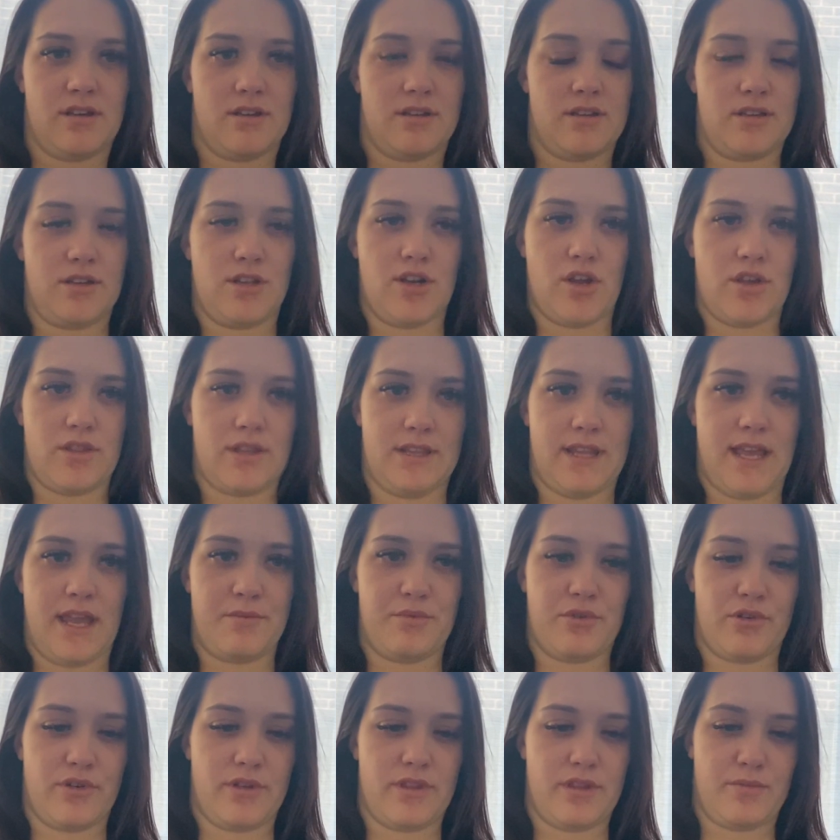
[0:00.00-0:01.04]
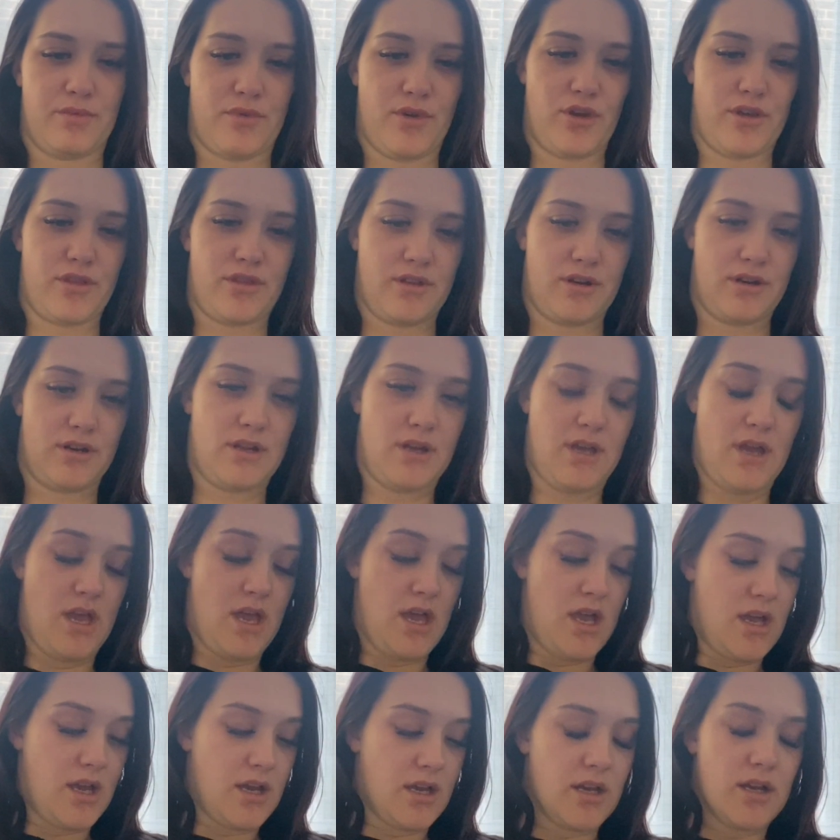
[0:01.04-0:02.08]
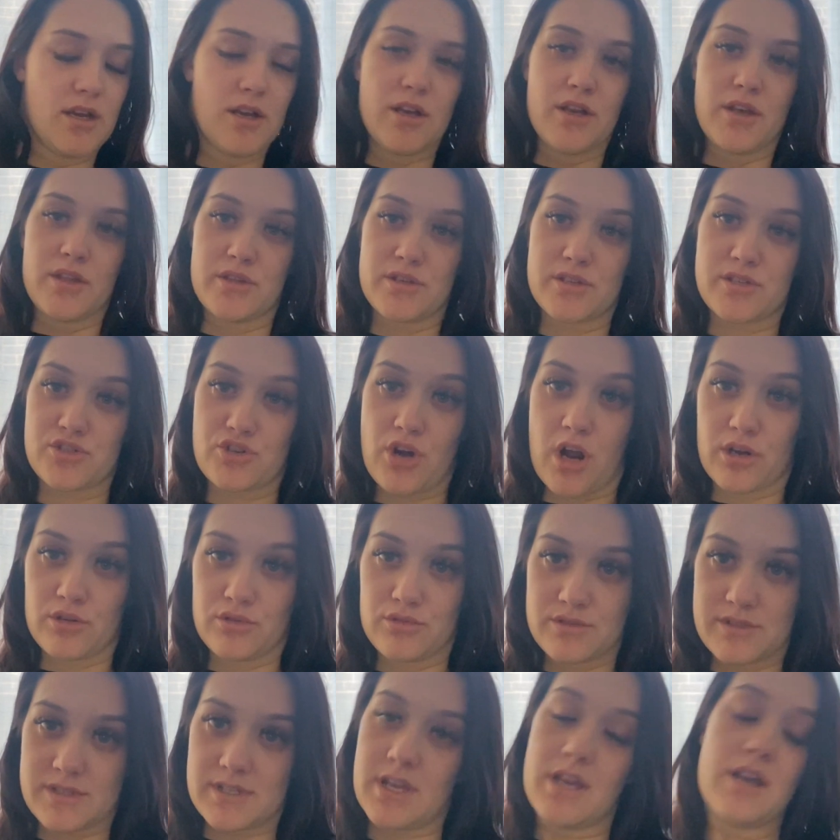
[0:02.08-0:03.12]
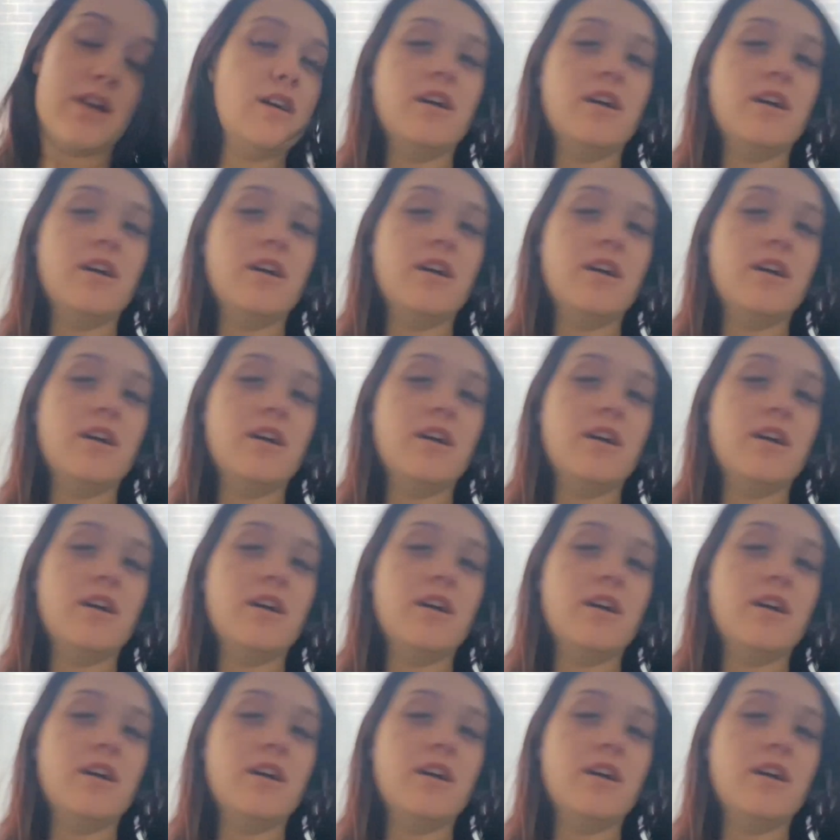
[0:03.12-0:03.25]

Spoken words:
the labour and the birth and the struggles,